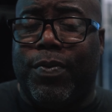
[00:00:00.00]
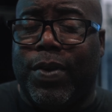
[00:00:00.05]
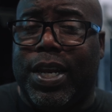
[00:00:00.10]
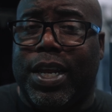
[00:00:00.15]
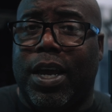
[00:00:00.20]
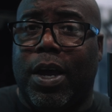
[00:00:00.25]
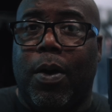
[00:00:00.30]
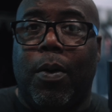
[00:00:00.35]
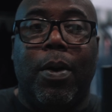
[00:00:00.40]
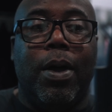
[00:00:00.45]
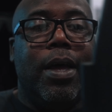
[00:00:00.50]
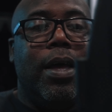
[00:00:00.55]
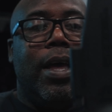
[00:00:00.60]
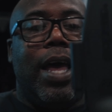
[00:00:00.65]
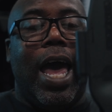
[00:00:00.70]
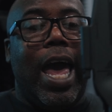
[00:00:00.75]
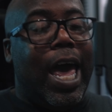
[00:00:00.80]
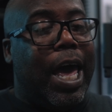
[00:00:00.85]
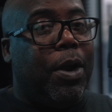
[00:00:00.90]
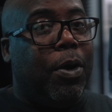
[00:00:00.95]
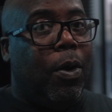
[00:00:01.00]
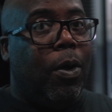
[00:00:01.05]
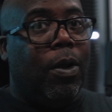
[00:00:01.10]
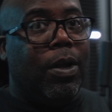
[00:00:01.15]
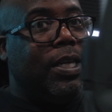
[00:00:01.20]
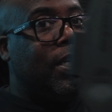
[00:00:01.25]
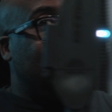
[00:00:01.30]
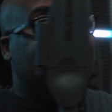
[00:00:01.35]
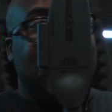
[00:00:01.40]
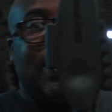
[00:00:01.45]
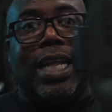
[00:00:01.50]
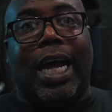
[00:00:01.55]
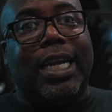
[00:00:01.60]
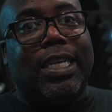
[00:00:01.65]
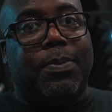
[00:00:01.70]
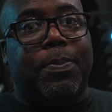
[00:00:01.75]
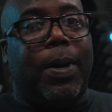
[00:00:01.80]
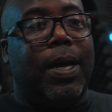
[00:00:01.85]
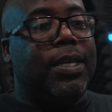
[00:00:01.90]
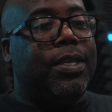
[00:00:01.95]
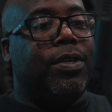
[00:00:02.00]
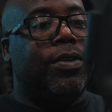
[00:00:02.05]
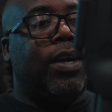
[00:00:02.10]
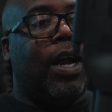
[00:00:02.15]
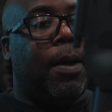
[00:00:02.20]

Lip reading: video at all. This is not sponsored.